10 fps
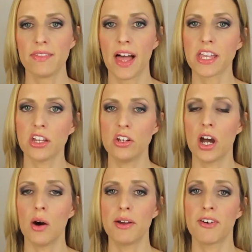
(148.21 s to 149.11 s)
then let you
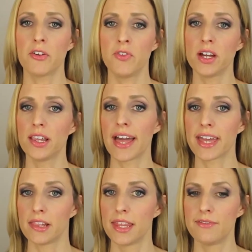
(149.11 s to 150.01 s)
know if I feel
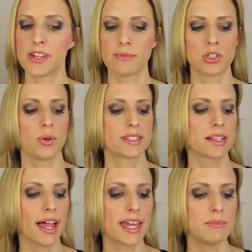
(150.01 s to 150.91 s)
like it lived up to its
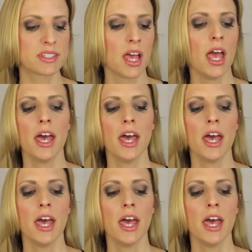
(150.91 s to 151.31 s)
claims.